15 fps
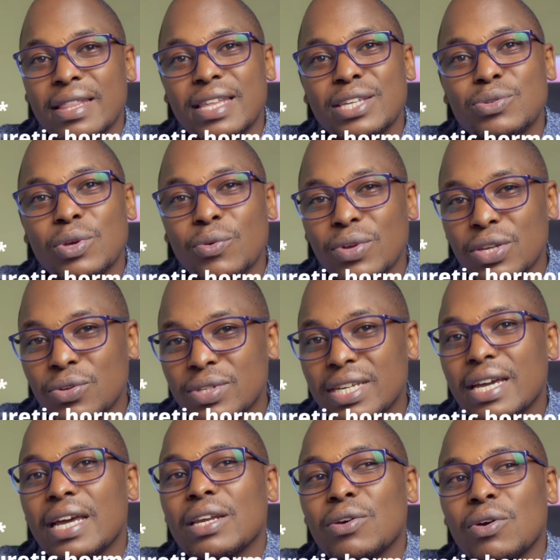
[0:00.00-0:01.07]
And that's why when you
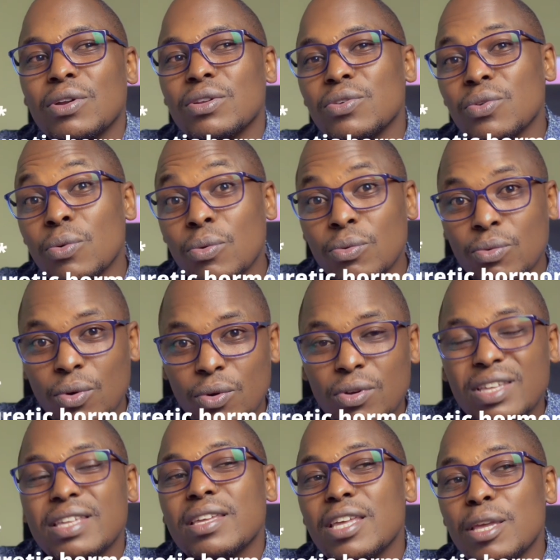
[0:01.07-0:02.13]
take alcohol, you
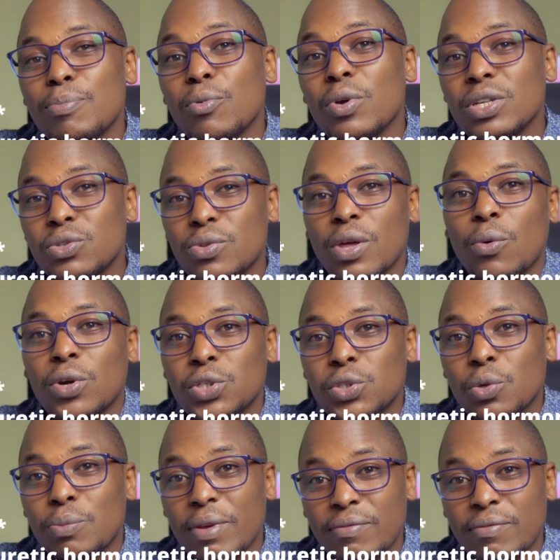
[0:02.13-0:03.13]
keep going to the washroom